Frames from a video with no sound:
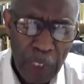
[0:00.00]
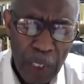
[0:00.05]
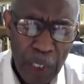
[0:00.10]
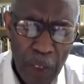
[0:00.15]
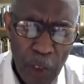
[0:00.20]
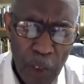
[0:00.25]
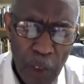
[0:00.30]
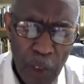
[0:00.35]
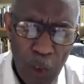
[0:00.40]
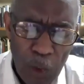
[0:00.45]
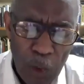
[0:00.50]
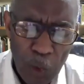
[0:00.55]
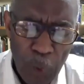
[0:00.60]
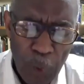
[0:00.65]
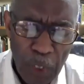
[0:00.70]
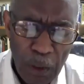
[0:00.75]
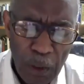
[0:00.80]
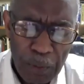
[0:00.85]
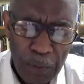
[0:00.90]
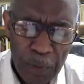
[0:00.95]
Well,
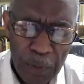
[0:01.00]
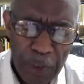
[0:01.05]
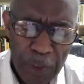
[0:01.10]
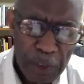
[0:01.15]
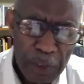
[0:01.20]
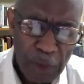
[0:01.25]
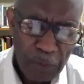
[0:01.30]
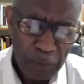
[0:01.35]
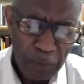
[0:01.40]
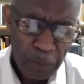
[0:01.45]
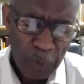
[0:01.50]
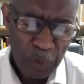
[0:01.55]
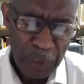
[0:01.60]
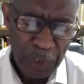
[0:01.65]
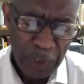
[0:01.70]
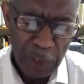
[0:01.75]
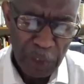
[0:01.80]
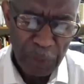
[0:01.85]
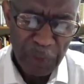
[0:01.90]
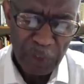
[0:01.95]
in terms
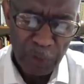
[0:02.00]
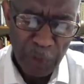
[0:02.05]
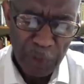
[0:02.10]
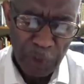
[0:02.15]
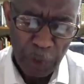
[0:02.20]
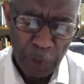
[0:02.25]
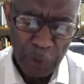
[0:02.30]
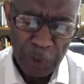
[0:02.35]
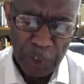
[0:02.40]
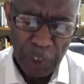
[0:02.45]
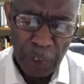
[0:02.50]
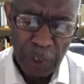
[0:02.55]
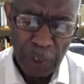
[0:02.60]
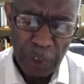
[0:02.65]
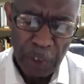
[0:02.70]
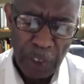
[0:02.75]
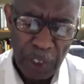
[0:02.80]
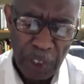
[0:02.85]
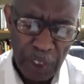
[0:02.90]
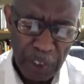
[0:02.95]
of research
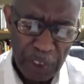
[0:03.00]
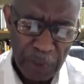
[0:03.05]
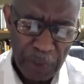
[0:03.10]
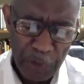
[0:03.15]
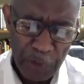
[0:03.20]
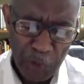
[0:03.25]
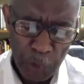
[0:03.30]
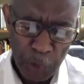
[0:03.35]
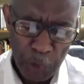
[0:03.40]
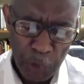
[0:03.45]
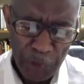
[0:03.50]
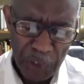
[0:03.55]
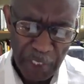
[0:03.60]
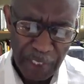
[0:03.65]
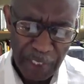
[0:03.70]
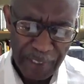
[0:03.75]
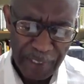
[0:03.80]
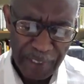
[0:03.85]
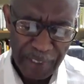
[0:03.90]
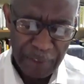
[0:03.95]
in the social
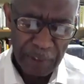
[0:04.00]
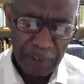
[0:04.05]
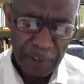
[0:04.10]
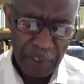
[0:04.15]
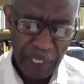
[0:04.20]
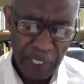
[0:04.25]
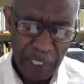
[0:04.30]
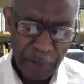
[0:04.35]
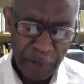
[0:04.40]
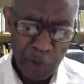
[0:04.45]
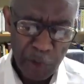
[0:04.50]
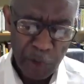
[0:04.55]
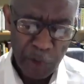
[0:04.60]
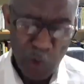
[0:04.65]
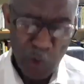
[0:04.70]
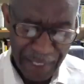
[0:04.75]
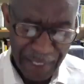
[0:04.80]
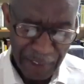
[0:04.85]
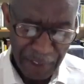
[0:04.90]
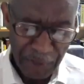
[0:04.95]
sciences and
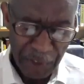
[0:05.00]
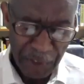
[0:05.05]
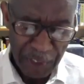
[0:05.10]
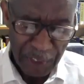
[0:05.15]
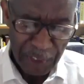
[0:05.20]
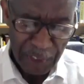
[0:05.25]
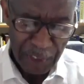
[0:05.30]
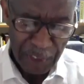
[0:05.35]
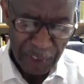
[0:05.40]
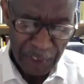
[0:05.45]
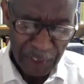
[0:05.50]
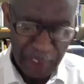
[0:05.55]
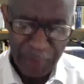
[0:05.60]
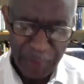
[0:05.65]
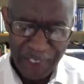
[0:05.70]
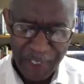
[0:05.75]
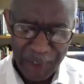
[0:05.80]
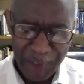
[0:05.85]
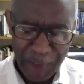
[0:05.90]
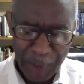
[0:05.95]
humanities, and it seems to
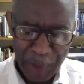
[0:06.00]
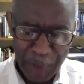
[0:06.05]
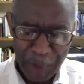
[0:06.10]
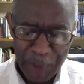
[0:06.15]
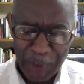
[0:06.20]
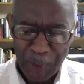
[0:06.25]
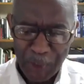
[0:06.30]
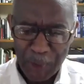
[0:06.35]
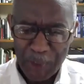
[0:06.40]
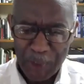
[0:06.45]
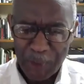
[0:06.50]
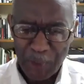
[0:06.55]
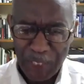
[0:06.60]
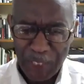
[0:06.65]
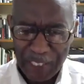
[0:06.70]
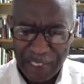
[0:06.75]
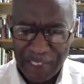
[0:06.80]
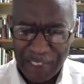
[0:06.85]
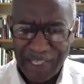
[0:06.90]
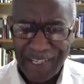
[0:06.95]
me that your research
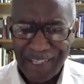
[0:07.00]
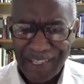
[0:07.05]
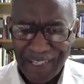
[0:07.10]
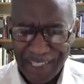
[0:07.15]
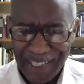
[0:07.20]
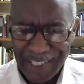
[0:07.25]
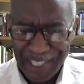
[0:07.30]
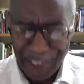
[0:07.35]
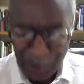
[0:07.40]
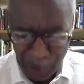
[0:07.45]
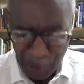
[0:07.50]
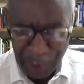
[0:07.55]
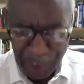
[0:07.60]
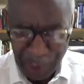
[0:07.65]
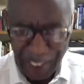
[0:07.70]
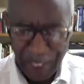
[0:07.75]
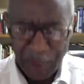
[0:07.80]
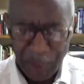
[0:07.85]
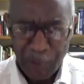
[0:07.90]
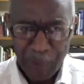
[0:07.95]
really
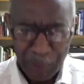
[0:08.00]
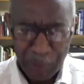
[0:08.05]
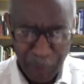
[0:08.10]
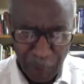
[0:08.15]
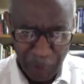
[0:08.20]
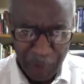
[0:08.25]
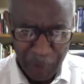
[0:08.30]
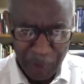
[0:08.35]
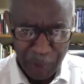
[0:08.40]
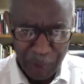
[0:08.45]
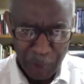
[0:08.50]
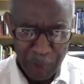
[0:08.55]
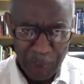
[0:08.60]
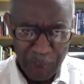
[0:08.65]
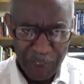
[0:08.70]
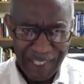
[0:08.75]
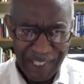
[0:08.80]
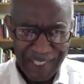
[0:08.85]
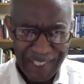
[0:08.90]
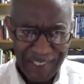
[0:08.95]
intersects with both the
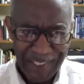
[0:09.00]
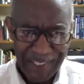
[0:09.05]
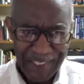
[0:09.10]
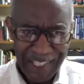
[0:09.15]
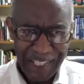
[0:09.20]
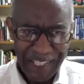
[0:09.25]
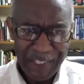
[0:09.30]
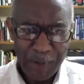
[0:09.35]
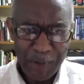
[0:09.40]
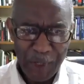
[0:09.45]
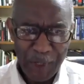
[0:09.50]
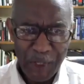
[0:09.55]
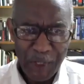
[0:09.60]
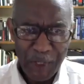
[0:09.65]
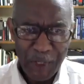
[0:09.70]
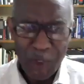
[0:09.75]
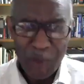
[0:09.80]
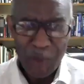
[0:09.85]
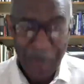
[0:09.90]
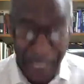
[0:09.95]
social sciences and the
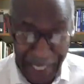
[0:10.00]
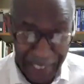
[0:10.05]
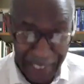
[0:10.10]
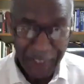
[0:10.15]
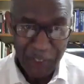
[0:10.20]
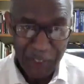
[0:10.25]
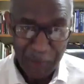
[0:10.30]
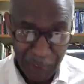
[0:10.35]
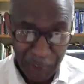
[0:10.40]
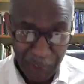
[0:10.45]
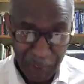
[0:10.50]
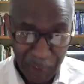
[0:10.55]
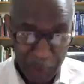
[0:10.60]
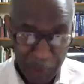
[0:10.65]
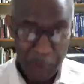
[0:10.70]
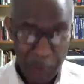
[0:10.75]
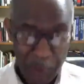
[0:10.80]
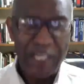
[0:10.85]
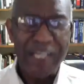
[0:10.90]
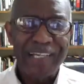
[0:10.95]
humanities, because
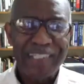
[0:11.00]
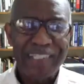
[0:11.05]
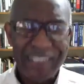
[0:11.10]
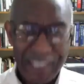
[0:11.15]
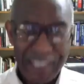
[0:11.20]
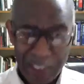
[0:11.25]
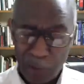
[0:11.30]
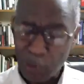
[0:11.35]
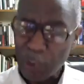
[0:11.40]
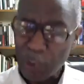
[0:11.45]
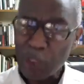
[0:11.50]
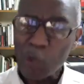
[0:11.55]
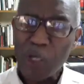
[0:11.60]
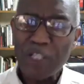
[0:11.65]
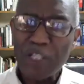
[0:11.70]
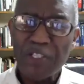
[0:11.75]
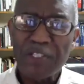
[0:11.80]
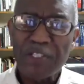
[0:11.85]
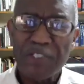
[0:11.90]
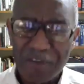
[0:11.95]
you're dealing with
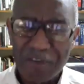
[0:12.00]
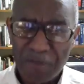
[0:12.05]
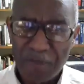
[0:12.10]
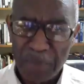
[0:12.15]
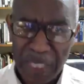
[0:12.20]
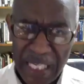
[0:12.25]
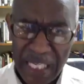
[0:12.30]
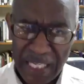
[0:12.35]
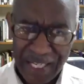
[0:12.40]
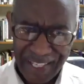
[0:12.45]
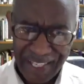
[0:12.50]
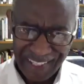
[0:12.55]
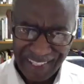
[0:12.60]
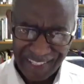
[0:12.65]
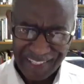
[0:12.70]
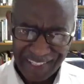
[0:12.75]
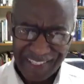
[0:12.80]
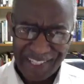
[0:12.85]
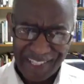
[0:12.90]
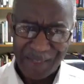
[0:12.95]
questions of meaning